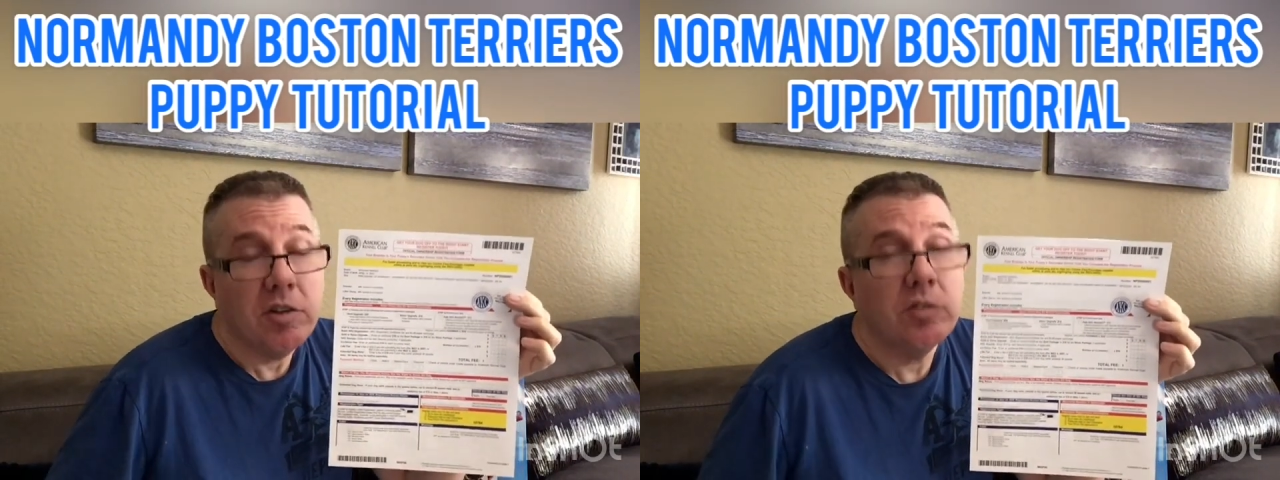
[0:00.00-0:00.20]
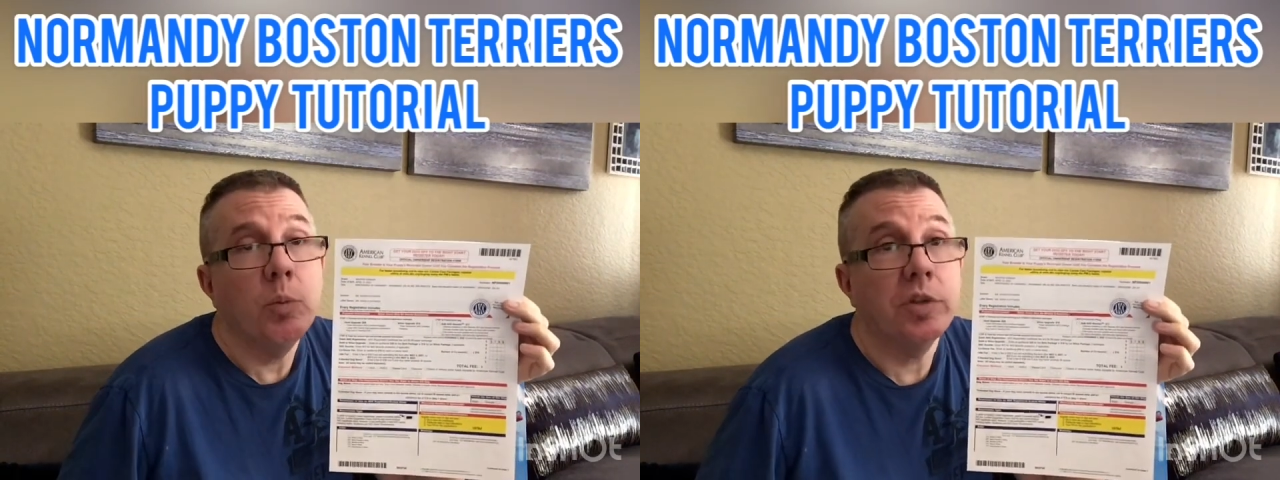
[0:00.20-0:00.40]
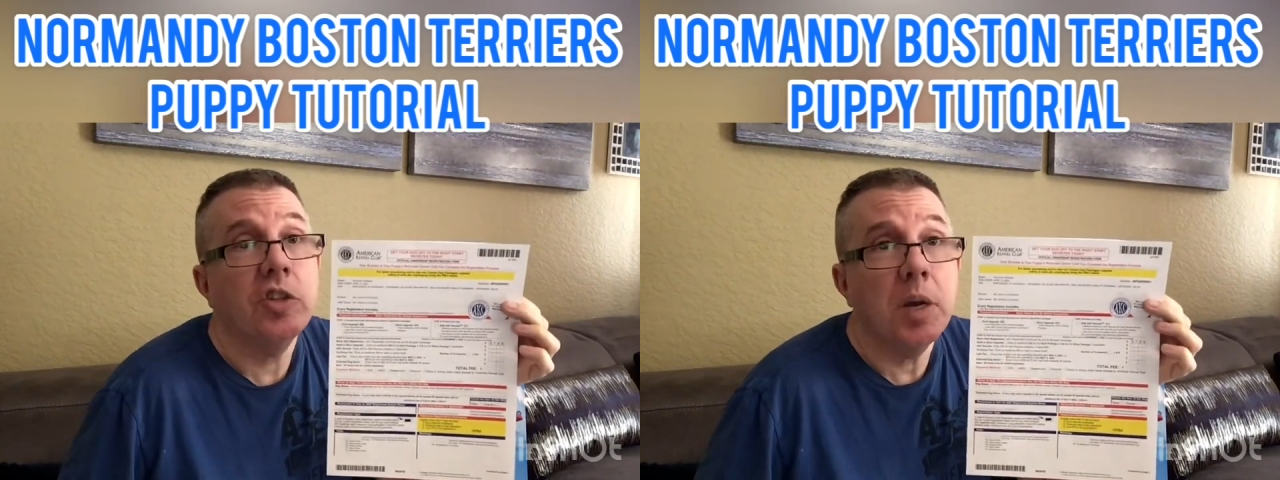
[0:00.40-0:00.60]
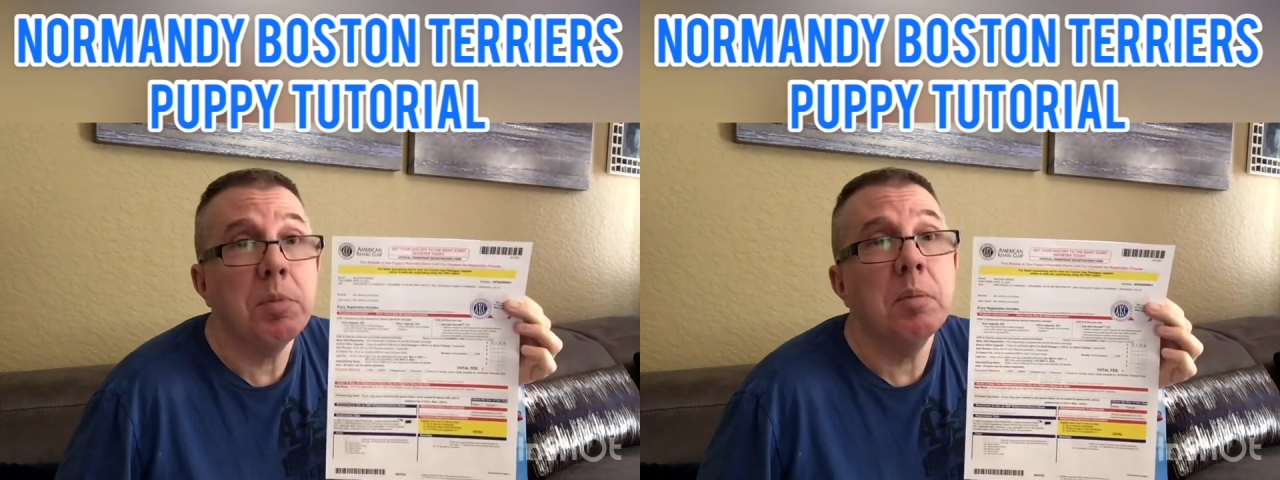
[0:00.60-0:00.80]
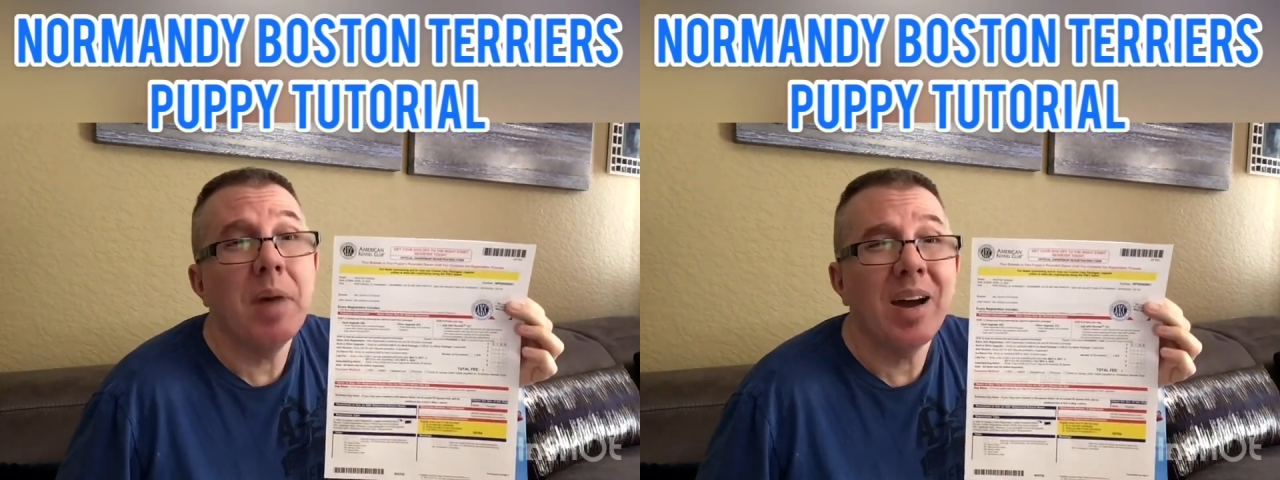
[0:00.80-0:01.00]
With
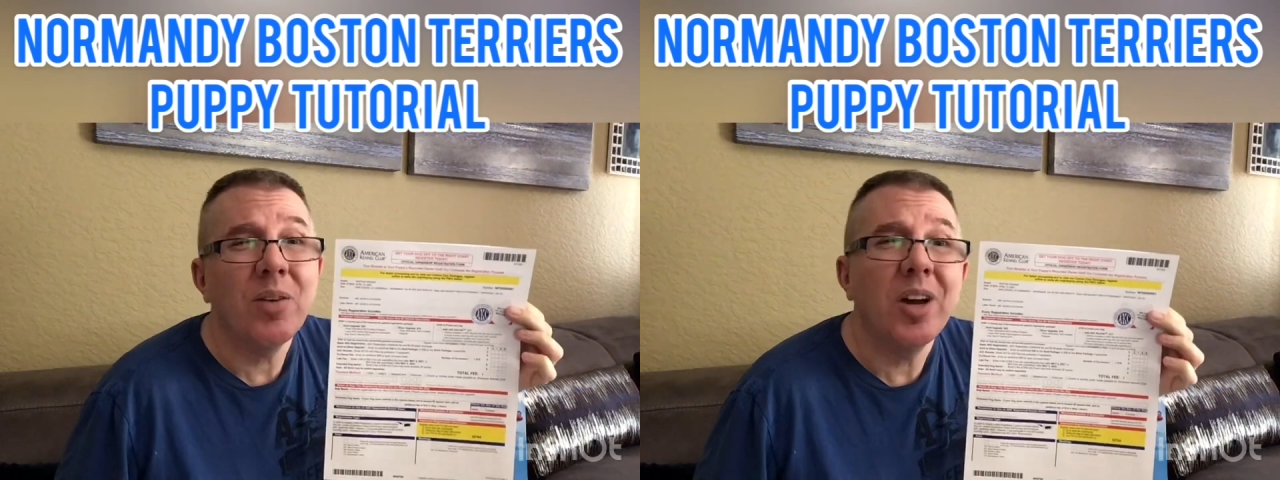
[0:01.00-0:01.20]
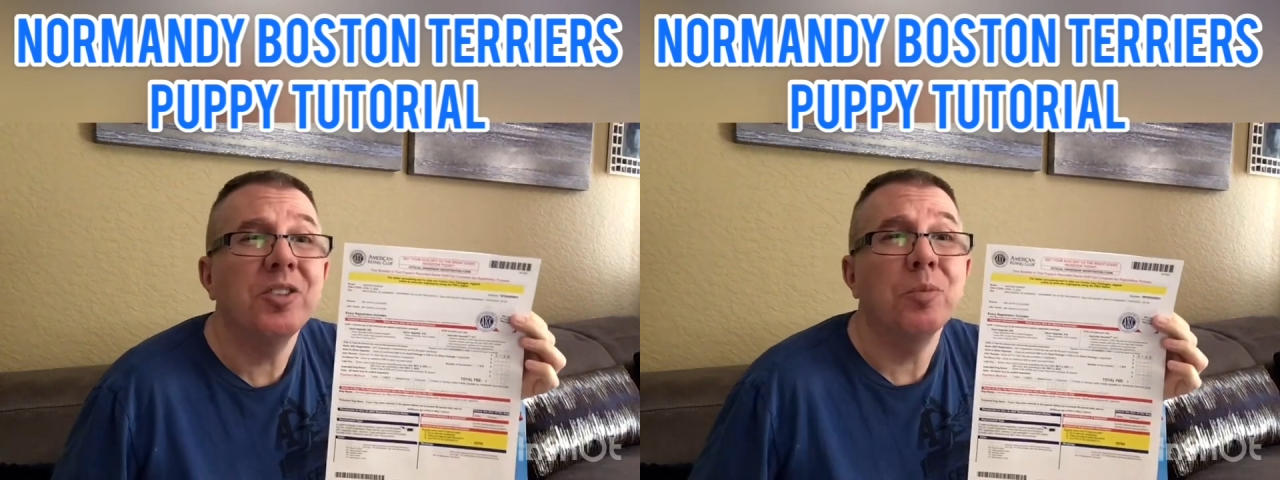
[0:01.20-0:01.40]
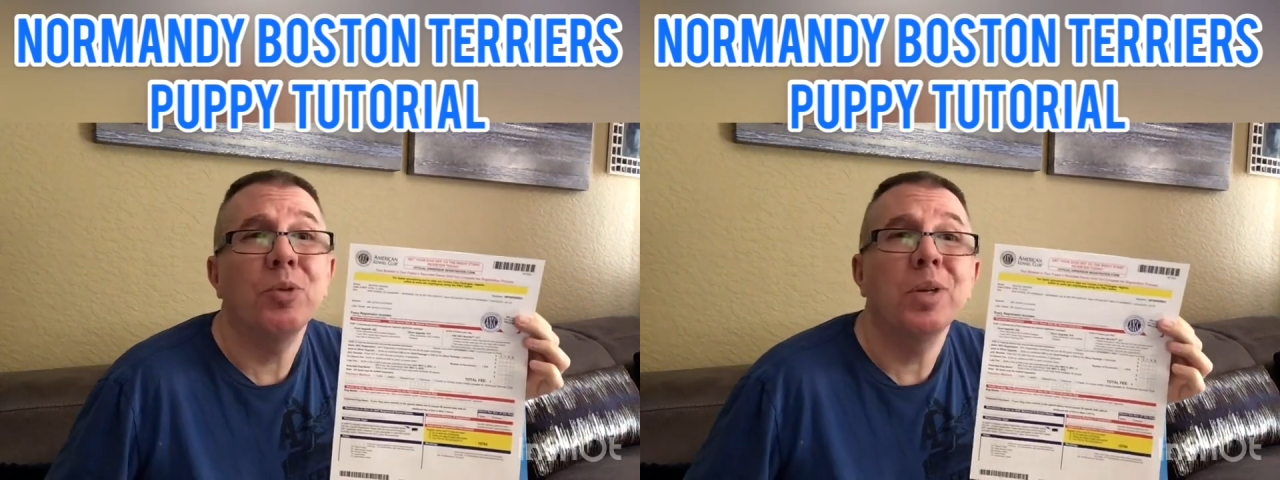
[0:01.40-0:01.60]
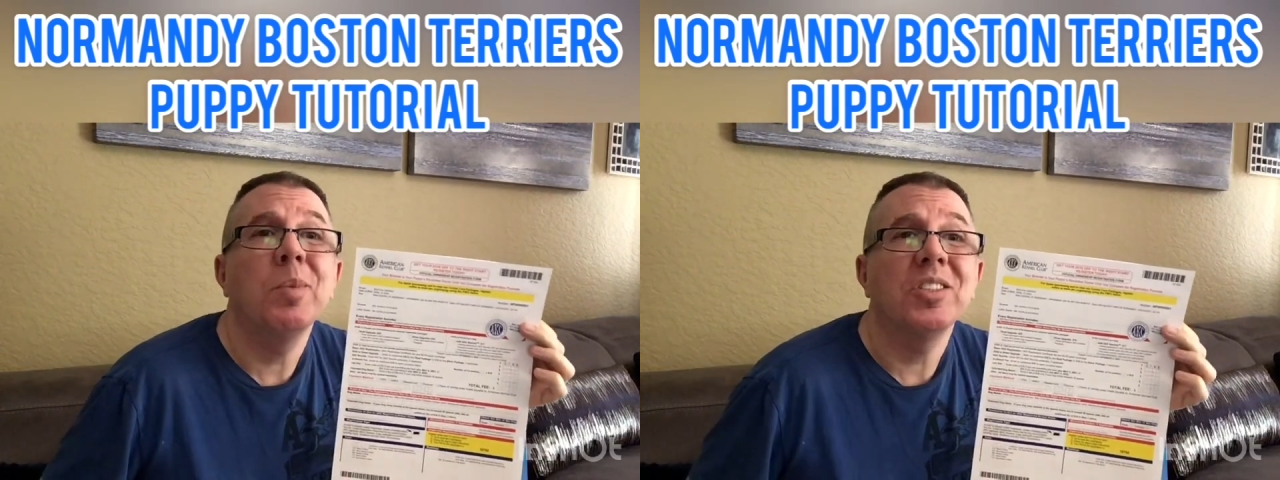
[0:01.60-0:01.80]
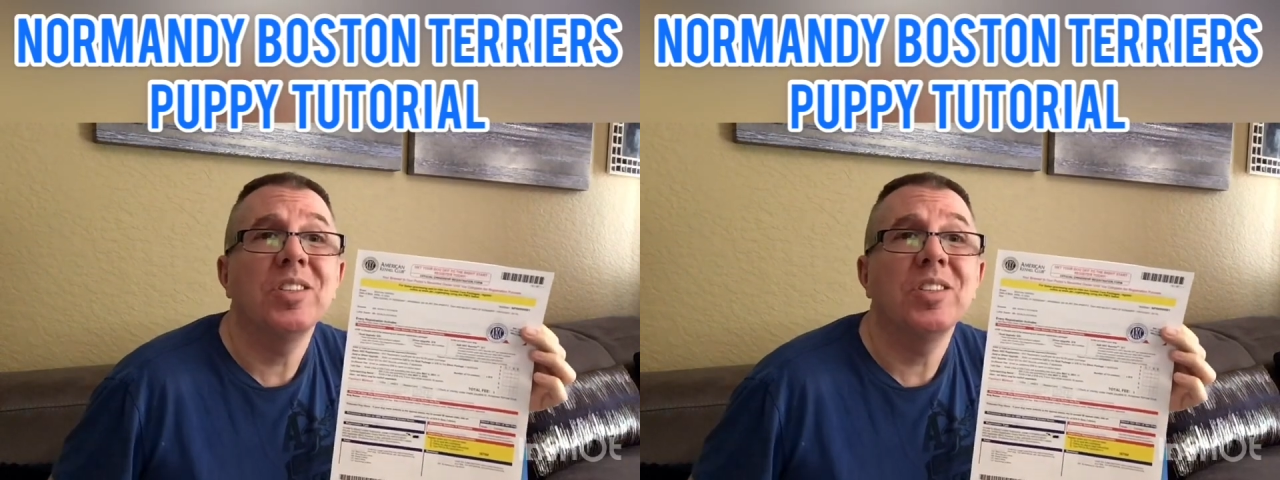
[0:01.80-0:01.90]
champion background, you're pretty much